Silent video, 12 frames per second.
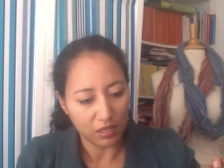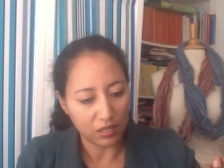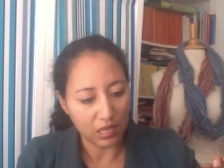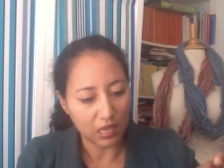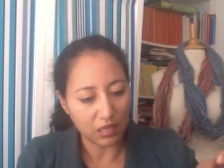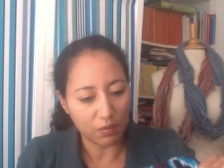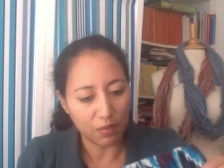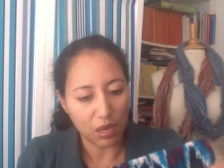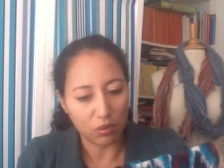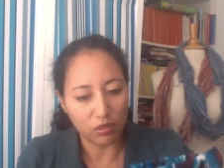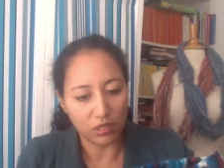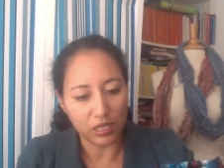that
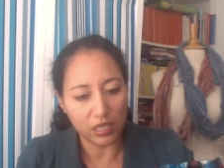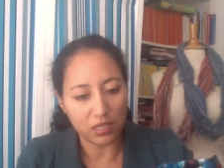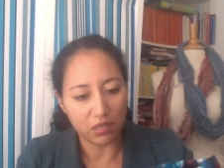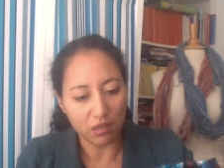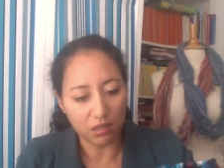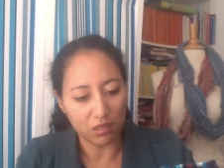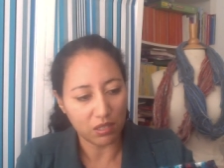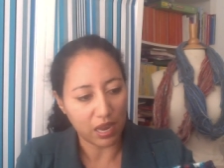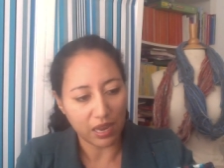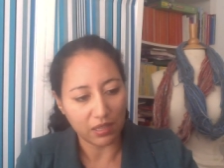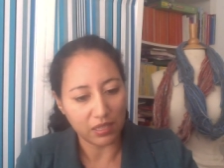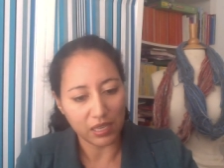about these socks.
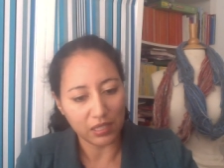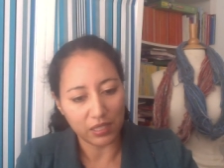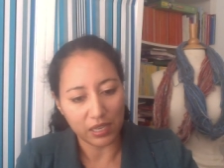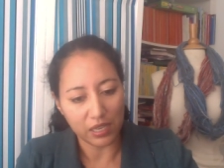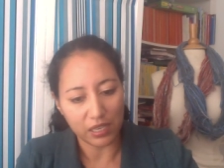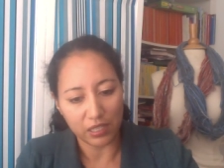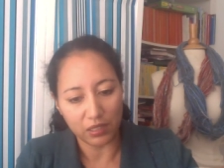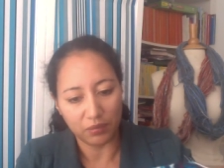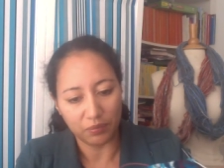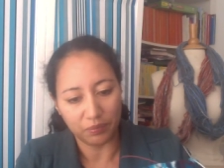I think they're,